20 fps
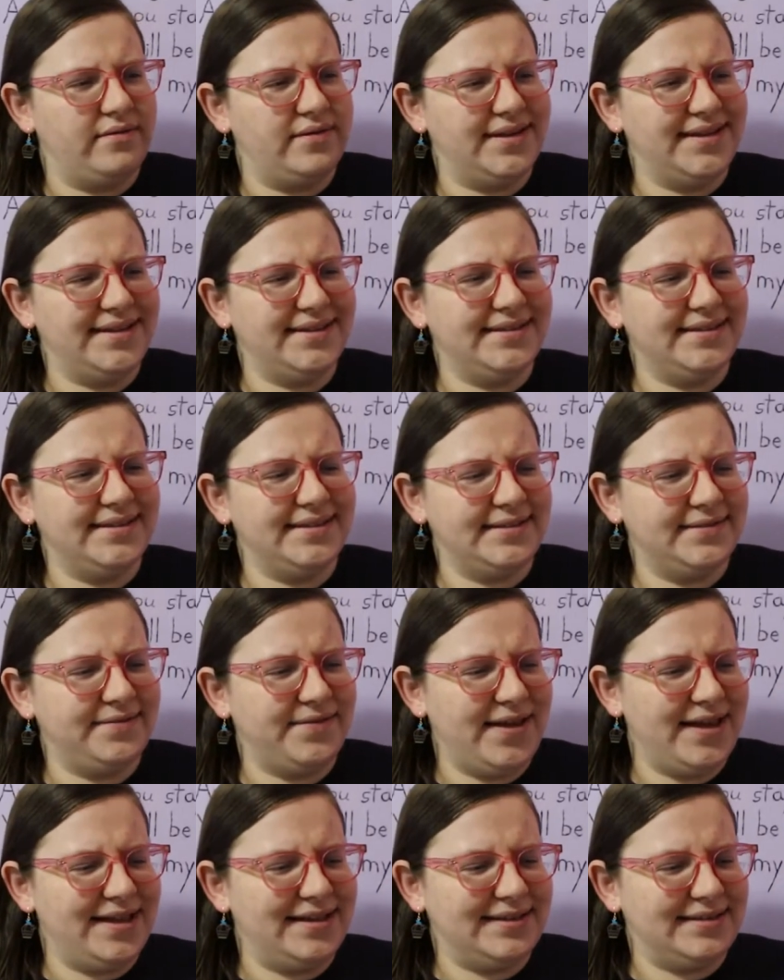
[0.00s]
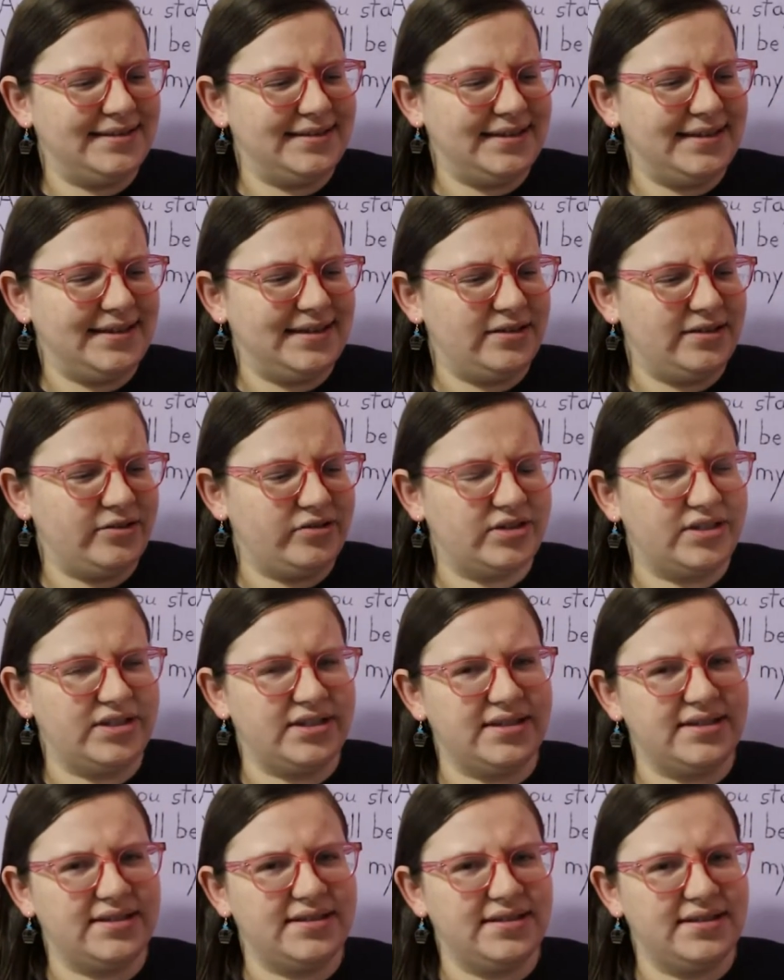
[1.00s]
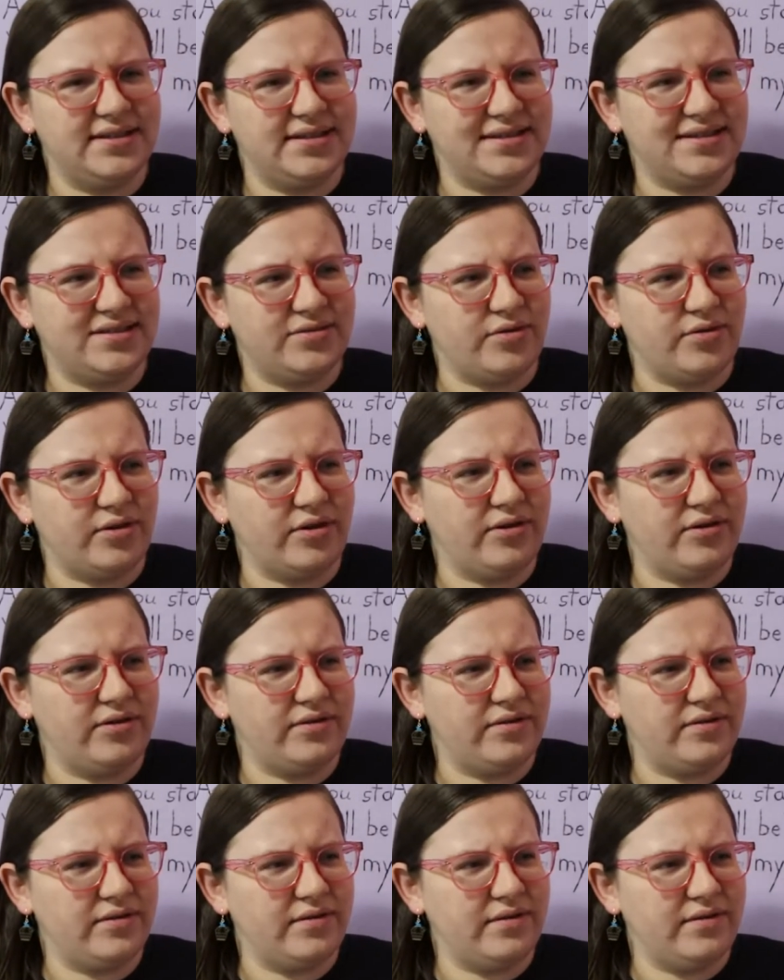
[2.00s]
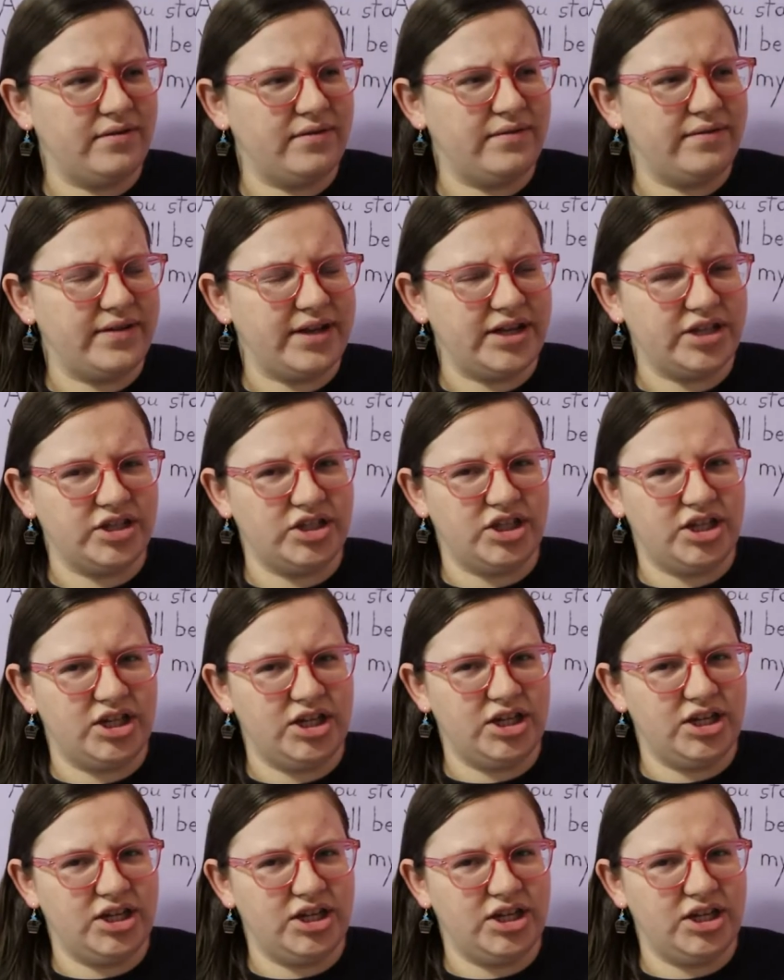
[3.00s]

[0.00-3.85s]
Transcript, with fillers: Is this fantasy or just historical fiction?